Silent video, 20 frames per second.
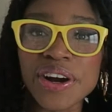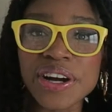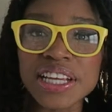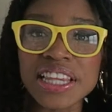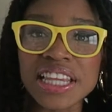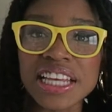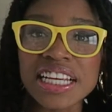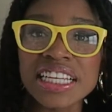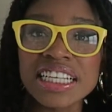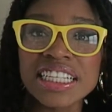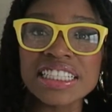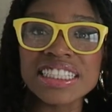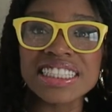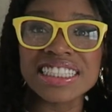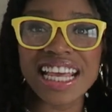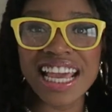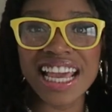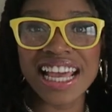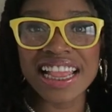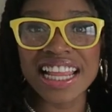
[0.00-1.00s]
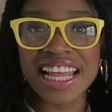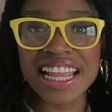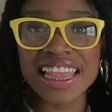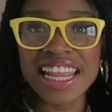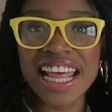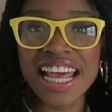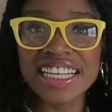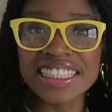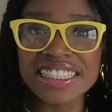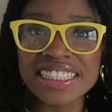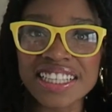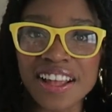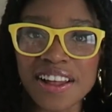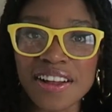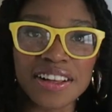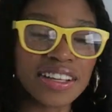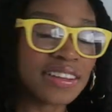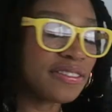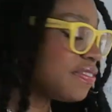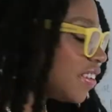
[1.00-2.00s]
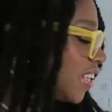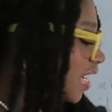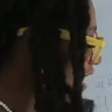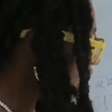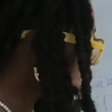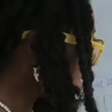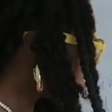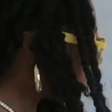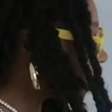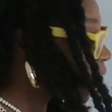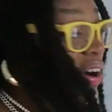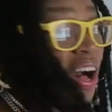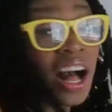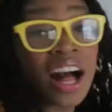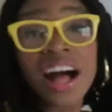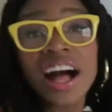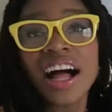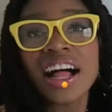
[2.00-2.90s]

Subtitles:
Earthlings in the next video.